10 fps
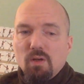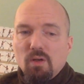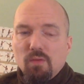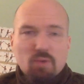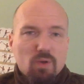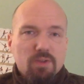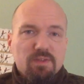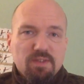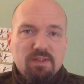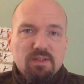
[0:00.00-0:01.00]
Of course,
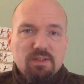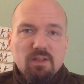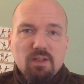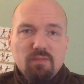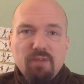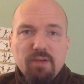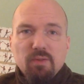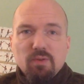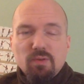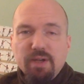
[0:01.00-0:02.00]
this is a very
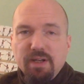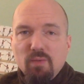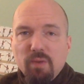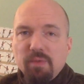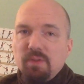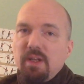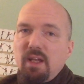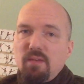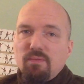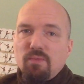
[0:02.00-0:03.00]
good training weapon,
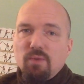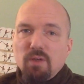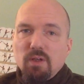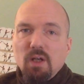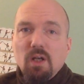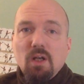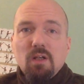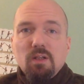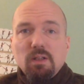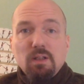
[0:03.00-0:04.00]
and for
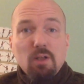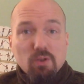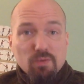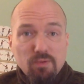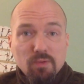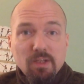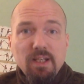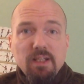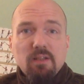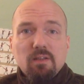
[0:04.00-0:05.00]
a lot of
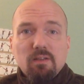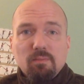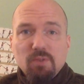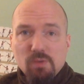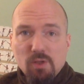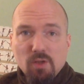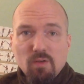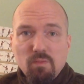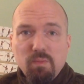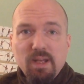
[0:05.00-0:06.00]
drilling with a lot
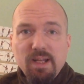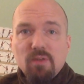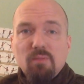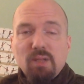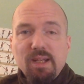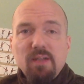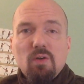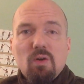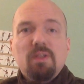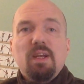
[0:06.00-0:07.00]
of blade-on-blade
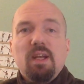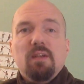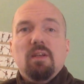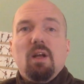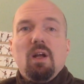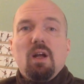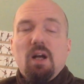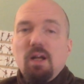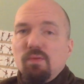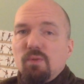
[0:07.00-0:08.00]
contact,
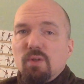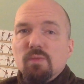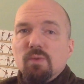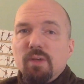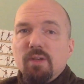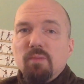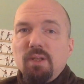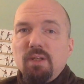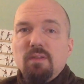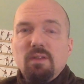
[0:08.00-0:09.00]
I of course would
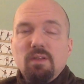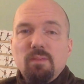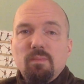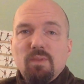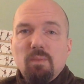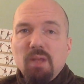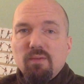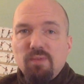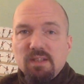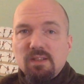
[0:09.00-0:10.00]
recommend the Black
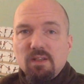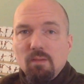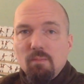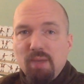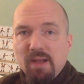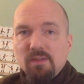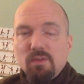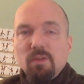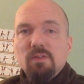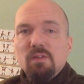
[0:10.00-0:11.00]
Fencer
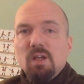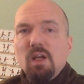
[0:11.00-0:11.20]
backswords.